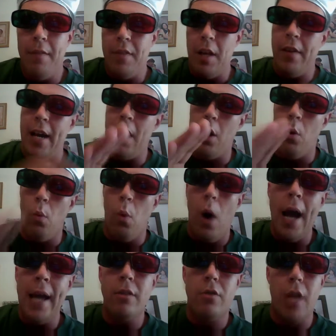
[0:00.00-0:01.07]
I've never had a
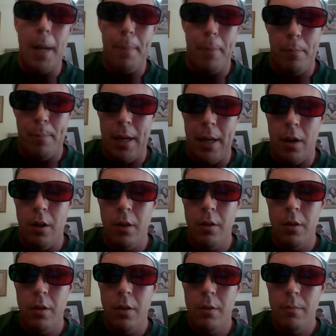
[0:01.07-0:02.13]
wine type of beer.
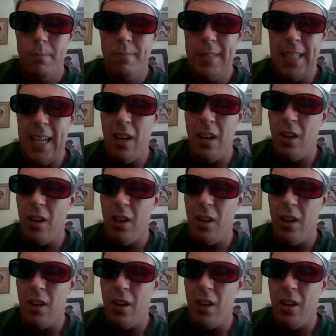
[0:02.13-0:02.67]
I